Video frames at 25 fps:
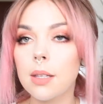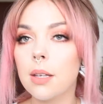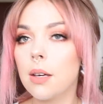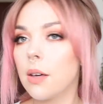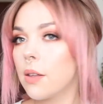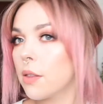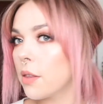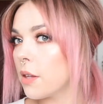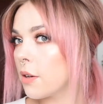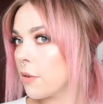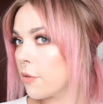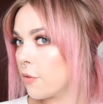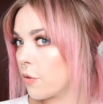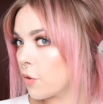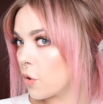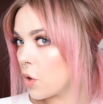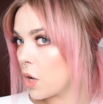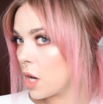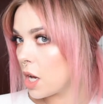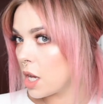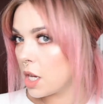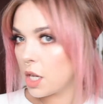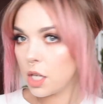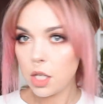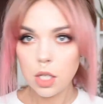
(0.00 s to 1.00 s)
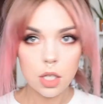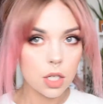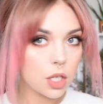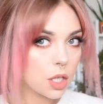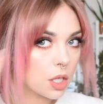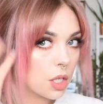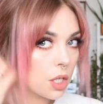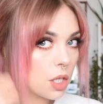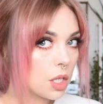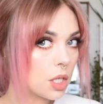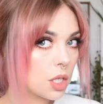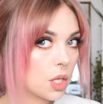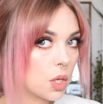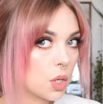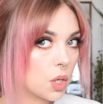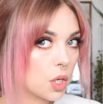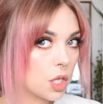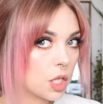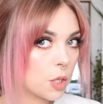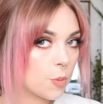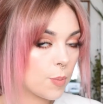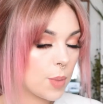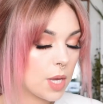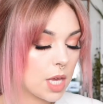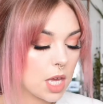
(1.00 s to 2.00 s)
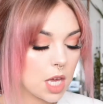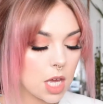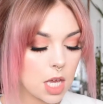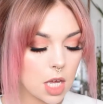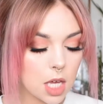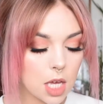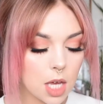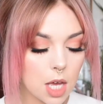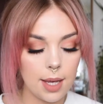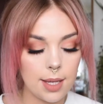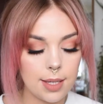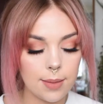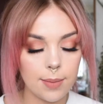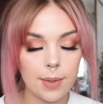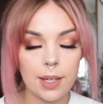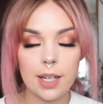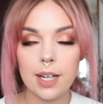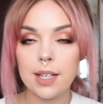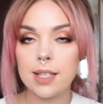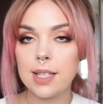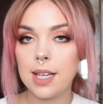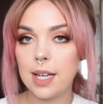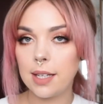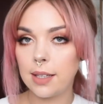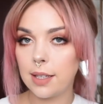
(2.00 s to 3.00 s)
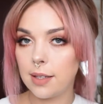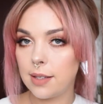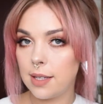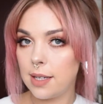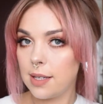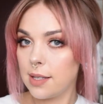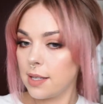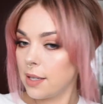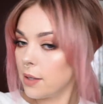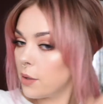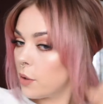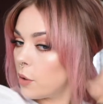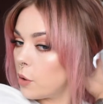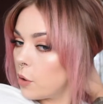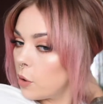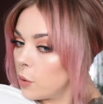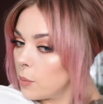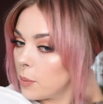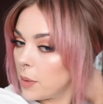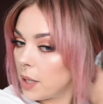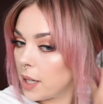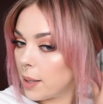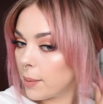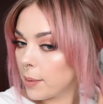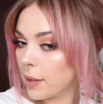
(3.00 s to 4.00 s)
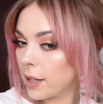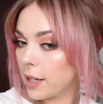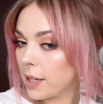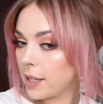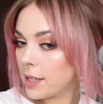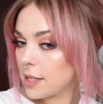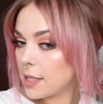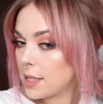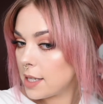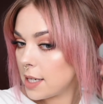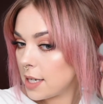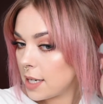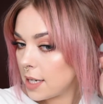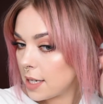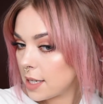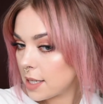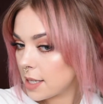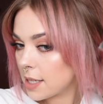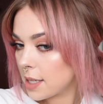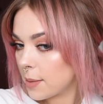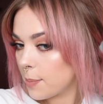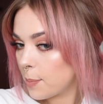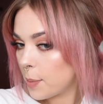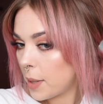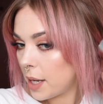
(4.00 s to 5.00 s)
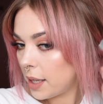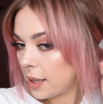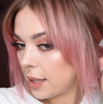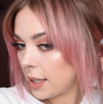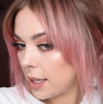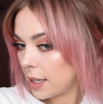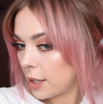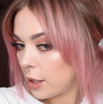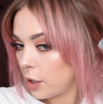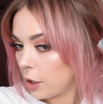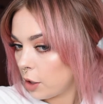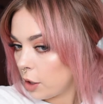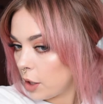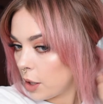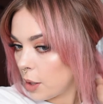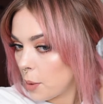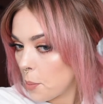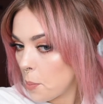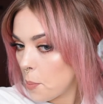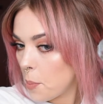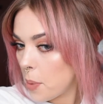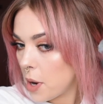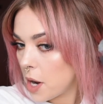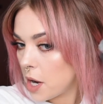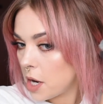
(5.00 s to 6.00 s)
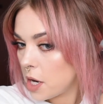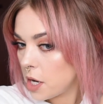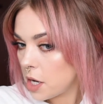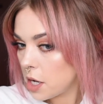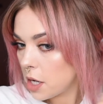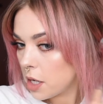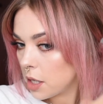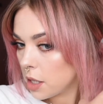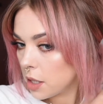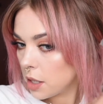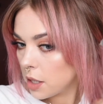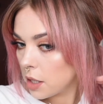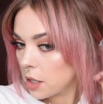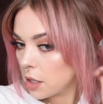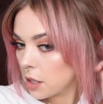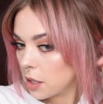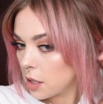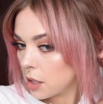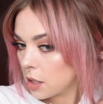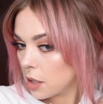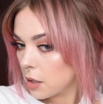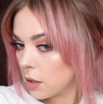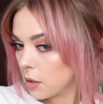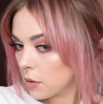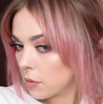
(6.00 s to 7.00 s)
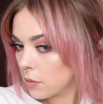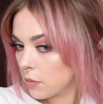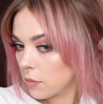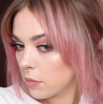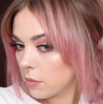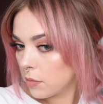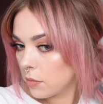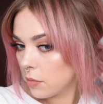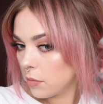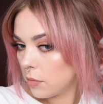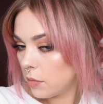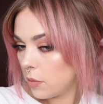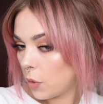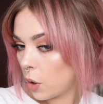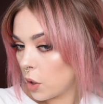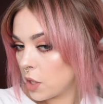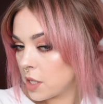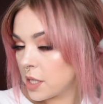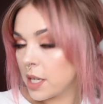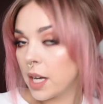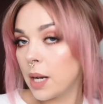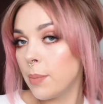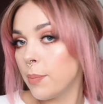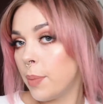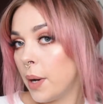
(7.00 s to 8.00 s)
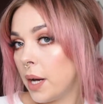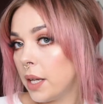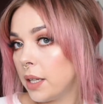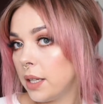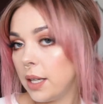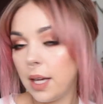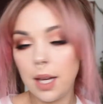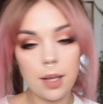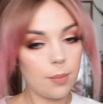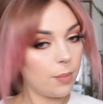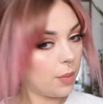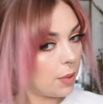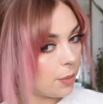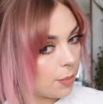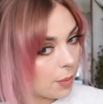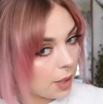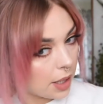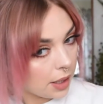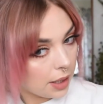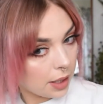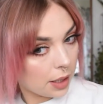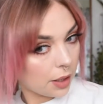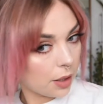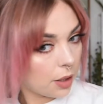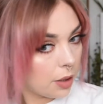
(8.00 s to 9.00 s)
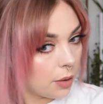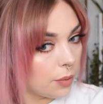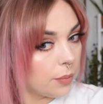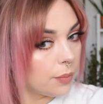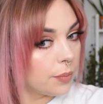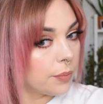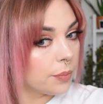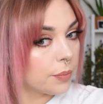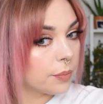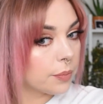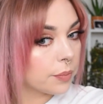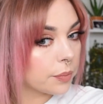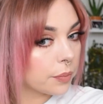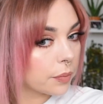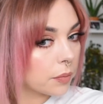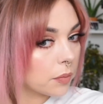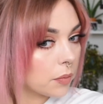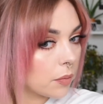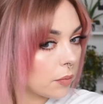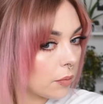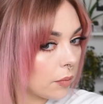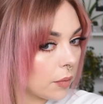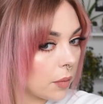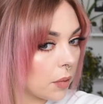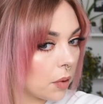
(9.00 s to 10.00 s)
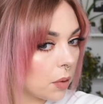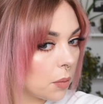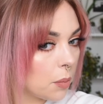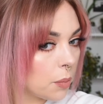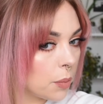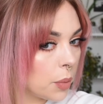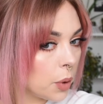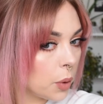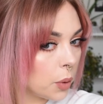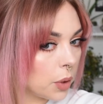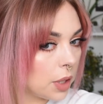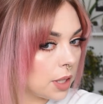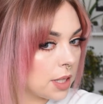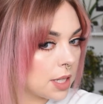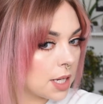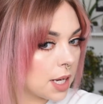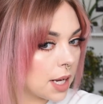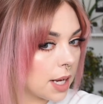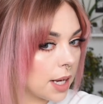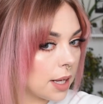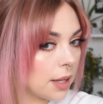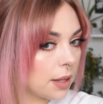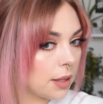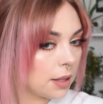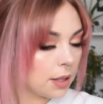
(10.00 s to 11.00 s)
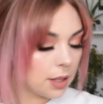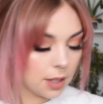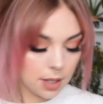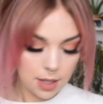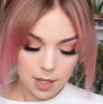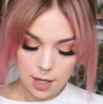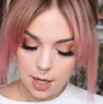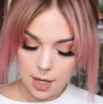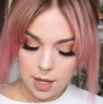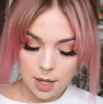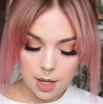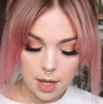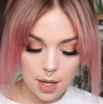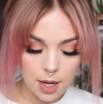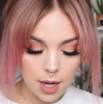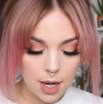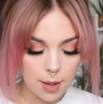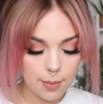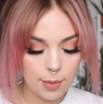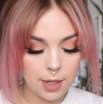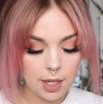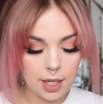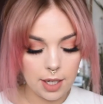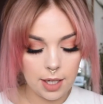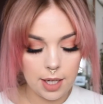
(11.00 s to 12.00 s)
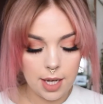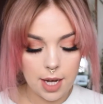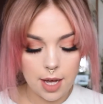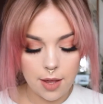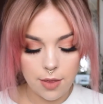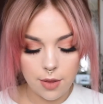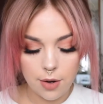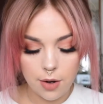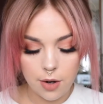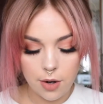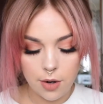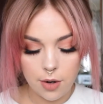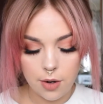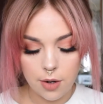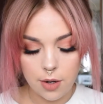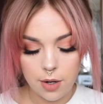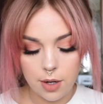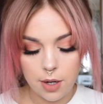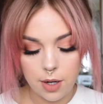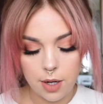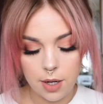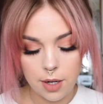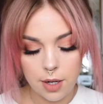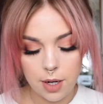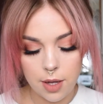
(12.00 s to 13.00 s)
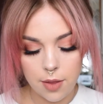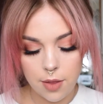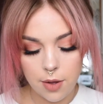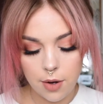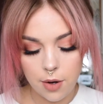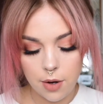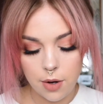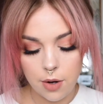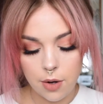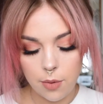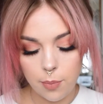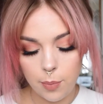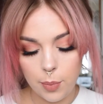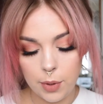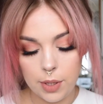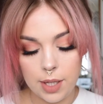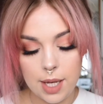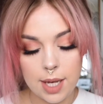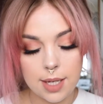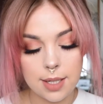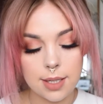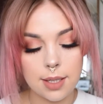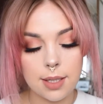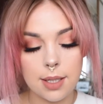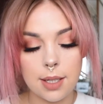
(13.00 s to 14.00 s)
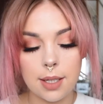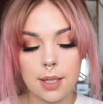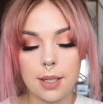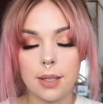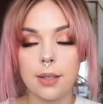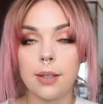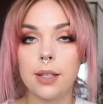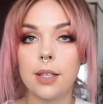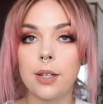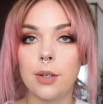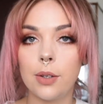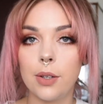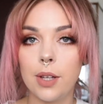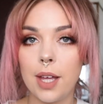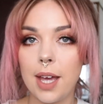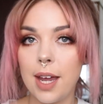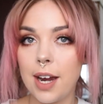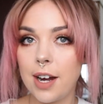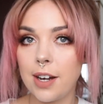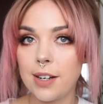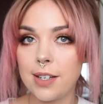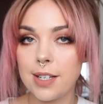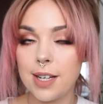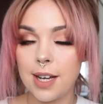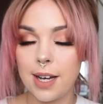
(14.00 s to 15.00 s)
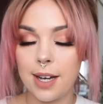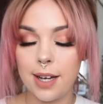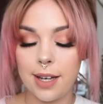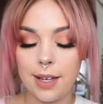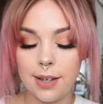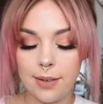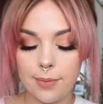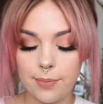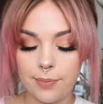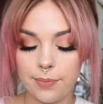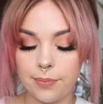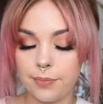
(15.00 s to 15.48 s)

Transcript: the front, so to speak. And I'm gonna take the teasing comb and I'm gonna tease my little bun. Or it's not a bun yet, but my little ponytail. I'm gonna gather another plastic little hair tie